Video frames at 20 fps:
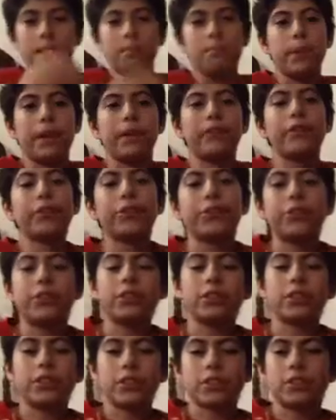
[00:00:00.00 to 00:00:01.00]
Barry
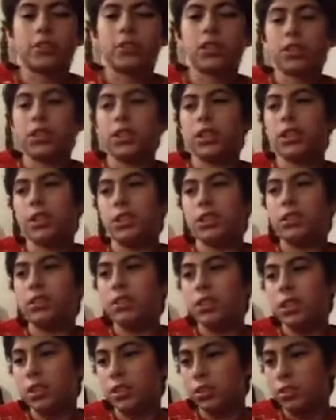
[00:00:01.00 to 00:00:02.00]
dares Cisco
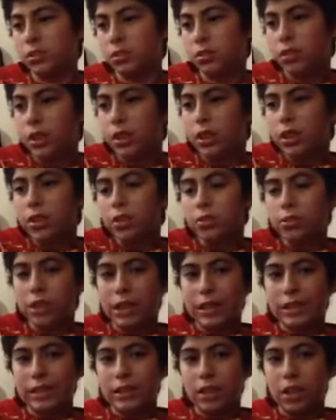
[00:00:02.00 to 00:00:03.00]
to
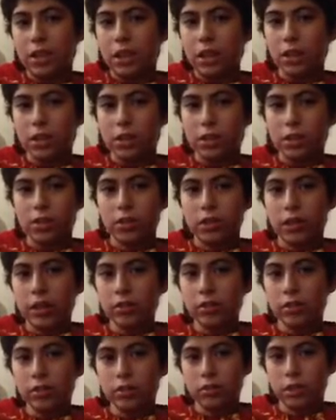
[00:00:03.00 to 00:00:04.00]
ask Hawk Girl
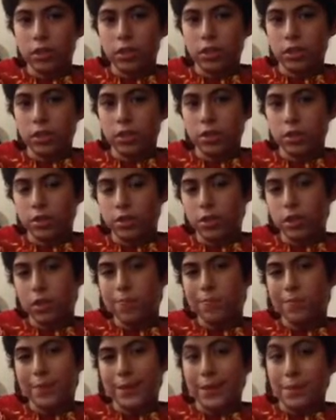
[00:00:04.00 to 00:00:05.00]
out, which,
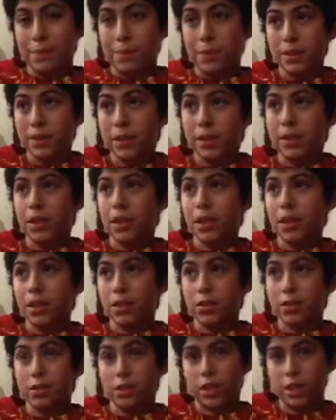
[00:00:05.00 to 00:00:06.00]
yep, but then Hawk
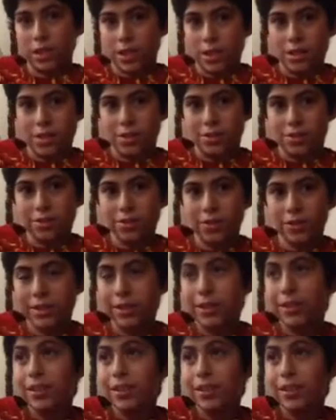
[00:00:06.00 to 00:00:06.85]
Girl says no.